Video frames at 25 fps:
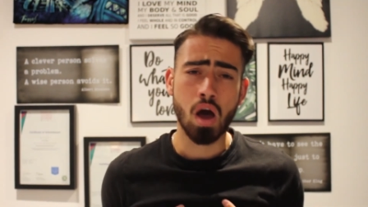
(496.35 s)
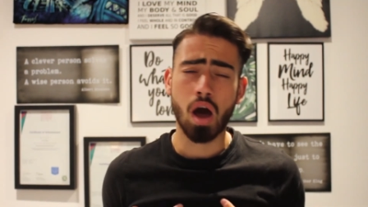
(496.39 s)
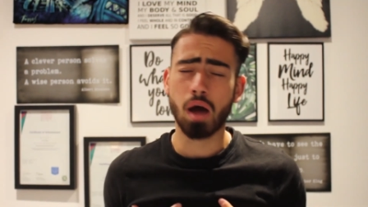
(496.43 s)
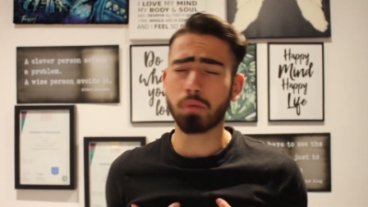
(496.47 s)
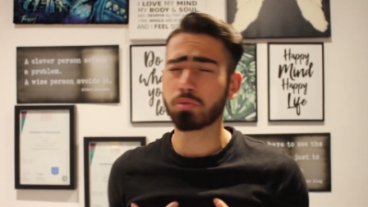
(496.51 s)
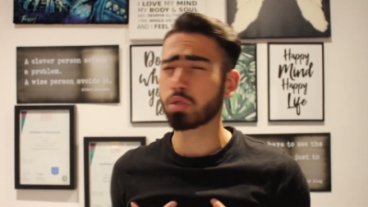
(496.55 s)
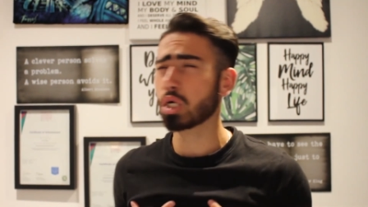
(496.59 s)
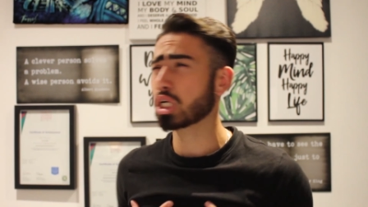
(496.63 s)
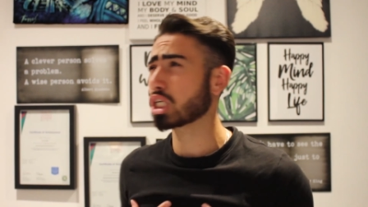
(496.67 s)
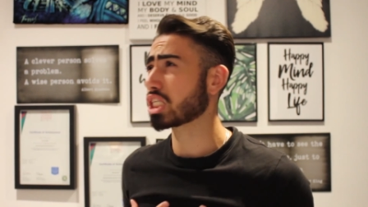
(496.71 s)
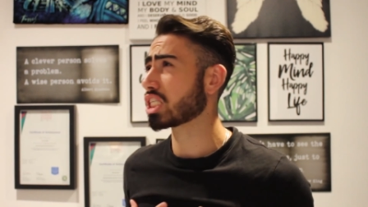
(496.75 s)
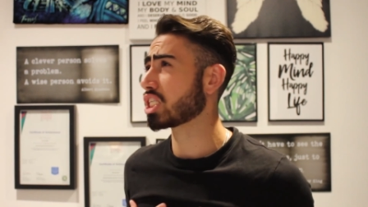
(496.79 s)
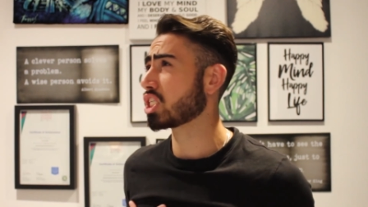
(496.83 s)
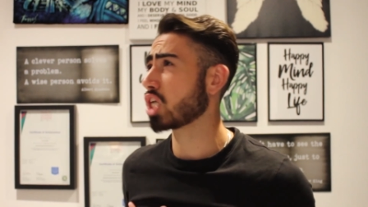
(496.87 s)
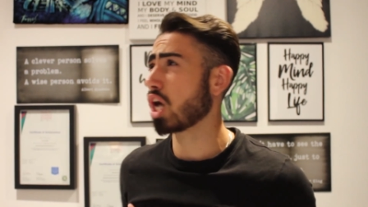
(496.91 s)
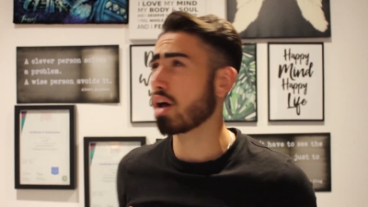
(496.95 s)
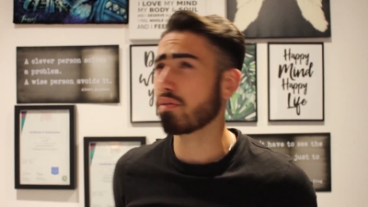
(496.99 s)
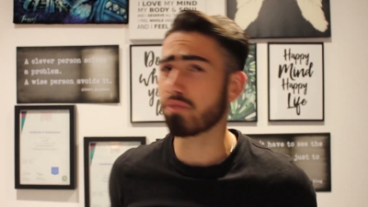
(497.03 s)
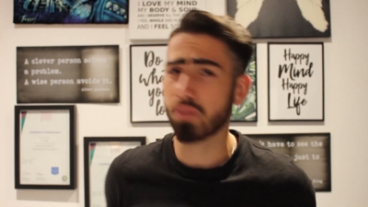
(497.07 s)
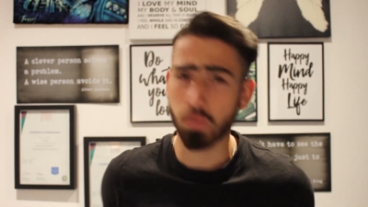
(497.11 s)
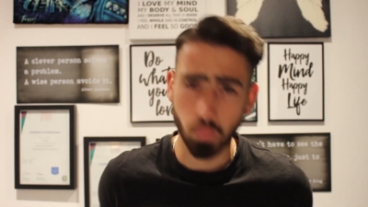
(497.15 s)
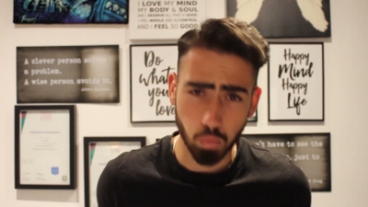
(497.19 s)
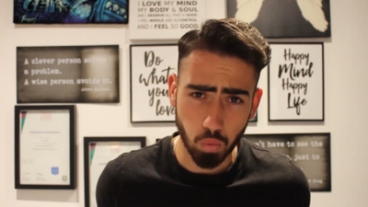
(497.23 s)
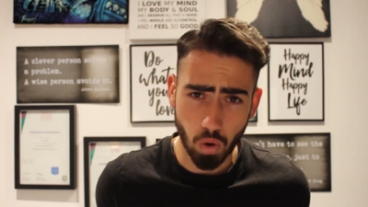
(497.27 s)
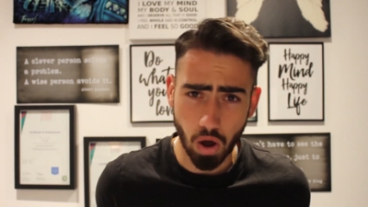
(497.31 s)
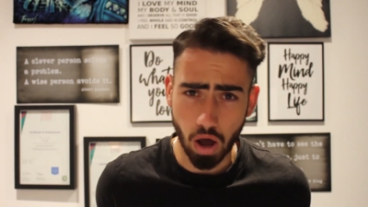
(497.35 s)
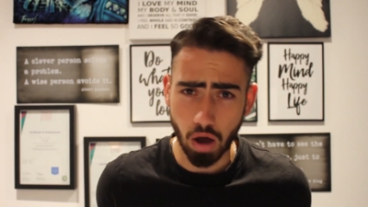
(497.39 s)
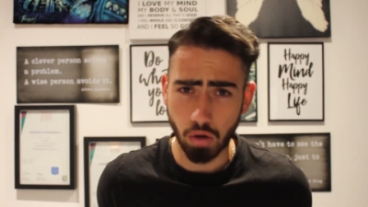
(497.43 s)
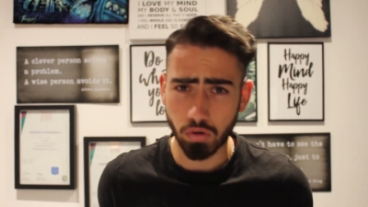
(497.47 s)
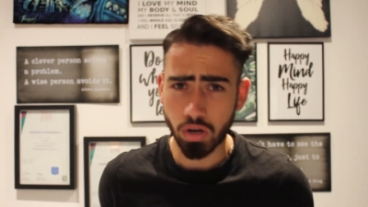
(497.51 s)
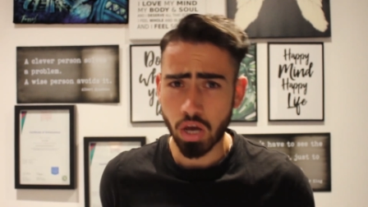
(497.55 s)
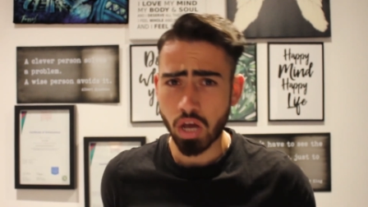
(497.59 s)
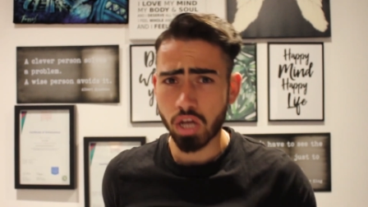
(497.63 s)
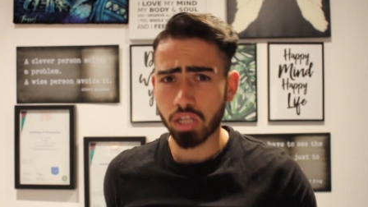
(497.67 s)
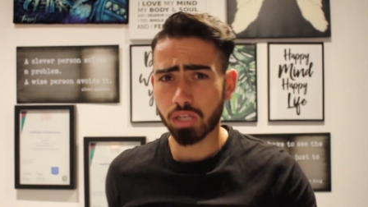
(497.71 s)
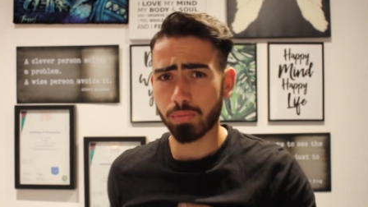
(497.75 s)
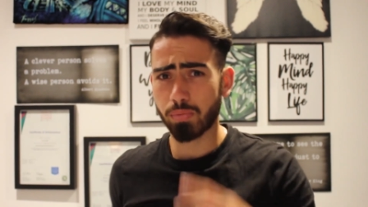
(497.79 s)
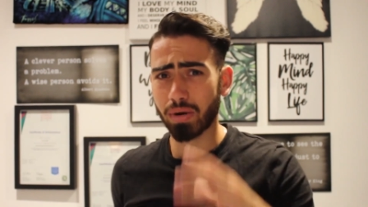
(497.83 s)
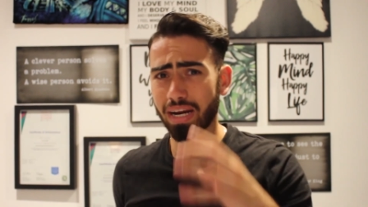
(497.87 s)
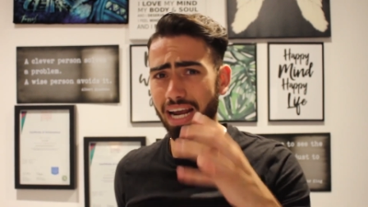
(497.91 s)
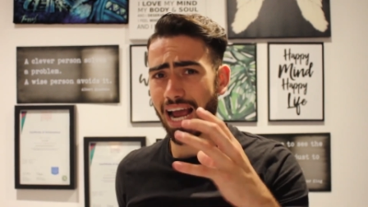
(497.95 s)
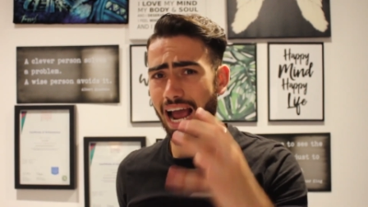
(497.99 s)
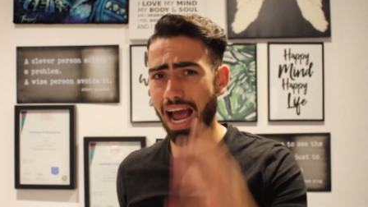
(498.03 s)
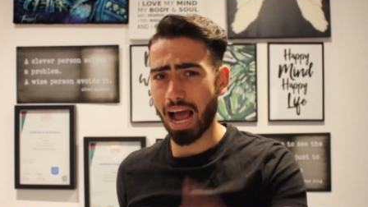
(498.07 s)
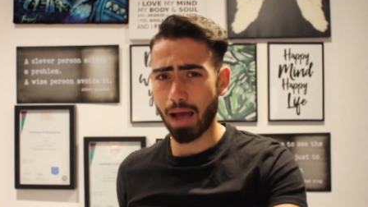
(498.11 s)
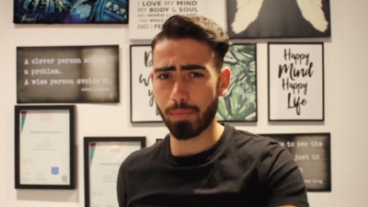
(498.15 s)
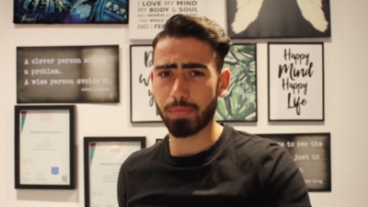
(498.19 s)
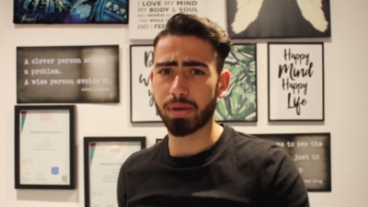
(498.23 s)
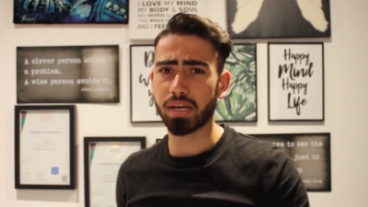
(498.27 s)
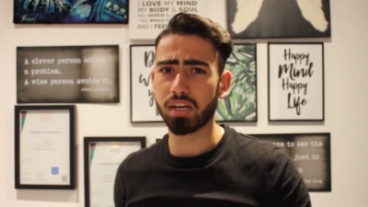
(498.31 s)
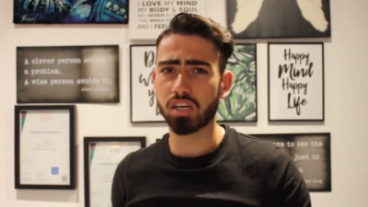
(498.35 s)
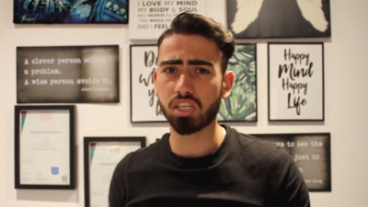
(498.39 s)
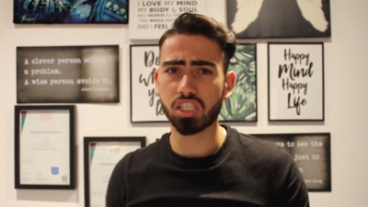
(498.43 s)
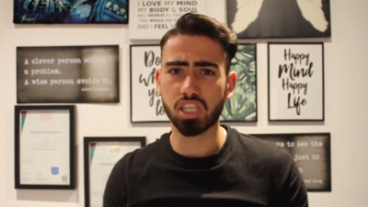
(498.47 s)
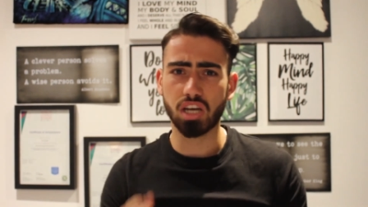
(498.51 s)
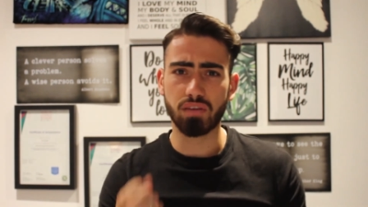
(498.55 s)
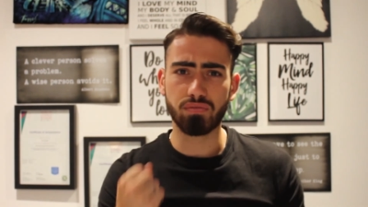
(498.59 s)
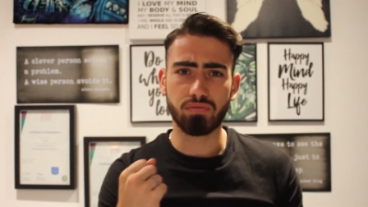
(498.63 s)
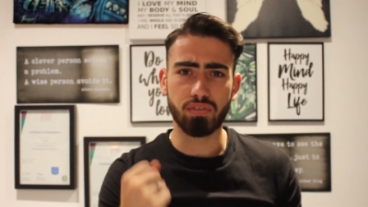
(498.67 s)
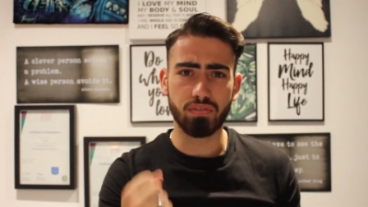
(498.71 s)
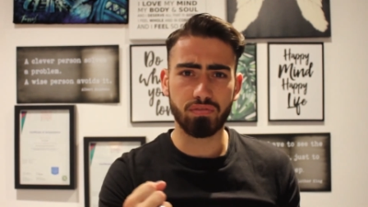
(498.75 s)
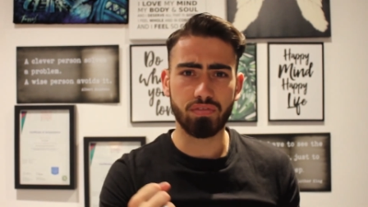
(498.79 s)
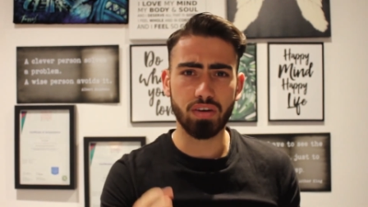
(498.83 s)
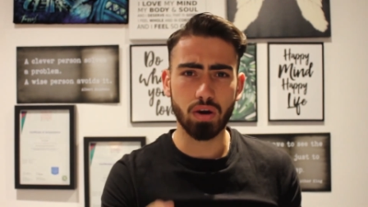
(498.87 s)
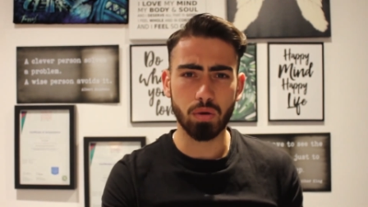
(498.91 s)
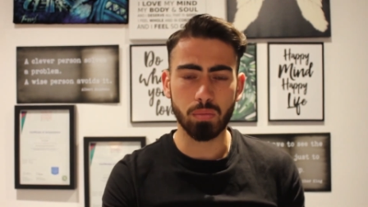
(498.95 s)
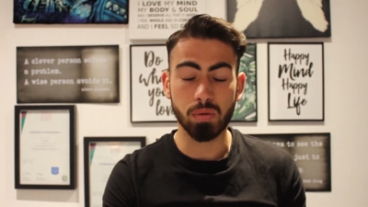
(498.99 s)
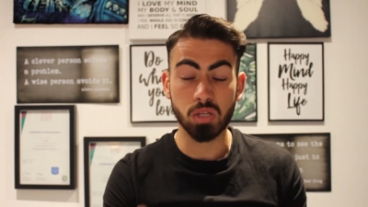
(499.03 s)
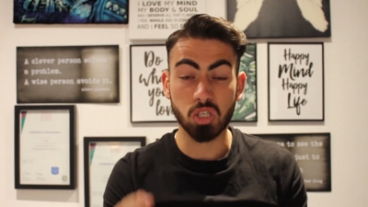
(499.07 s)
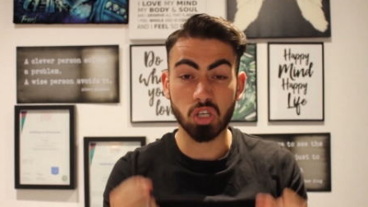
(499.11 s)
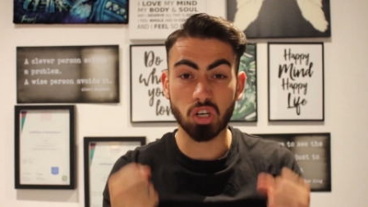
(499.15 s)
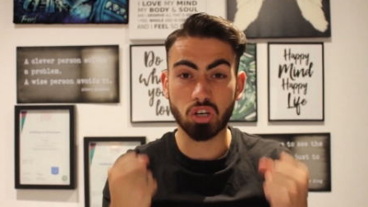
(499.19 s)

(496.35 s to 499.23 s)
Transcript: I'm trying to serve the world to bring happiness and fulfillment,